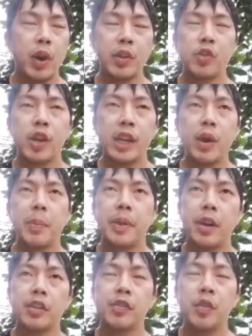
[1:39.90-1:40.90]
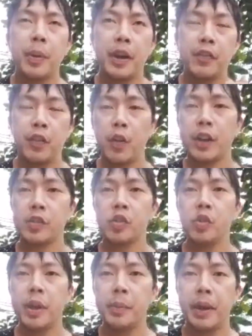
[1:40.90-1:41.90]
training webinars for my forex
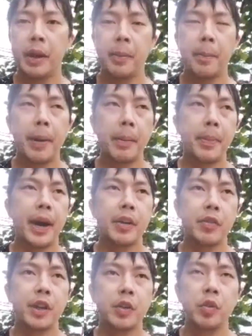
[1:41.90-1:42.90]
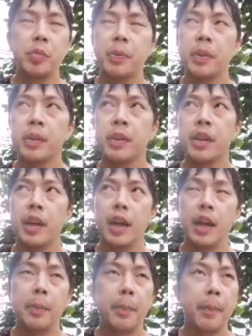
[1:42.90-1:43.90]
group and my binary group,
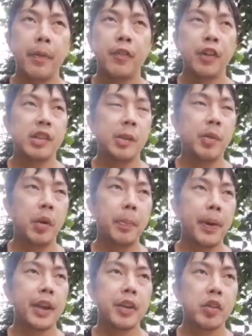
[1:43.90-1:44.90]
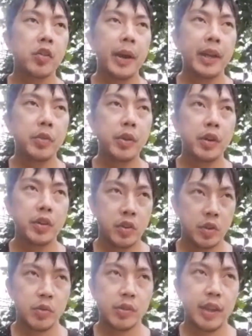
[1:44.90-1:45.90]
uh, for example, on binary group I do it on
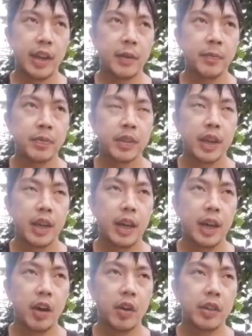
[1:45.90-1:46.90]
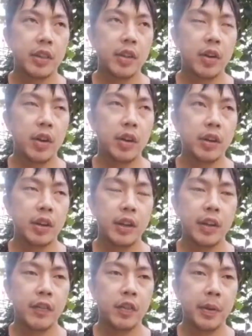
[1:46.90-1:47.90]
Tuesday, on
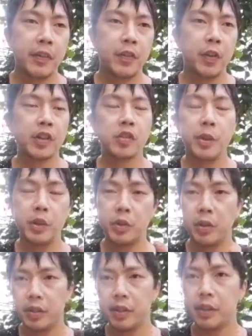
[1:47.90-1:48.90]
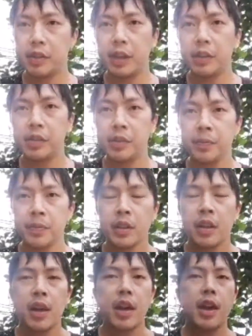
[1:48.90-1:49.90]
for my forex group I do it on Thursdays,
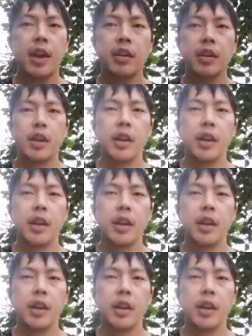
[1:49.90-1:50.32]
and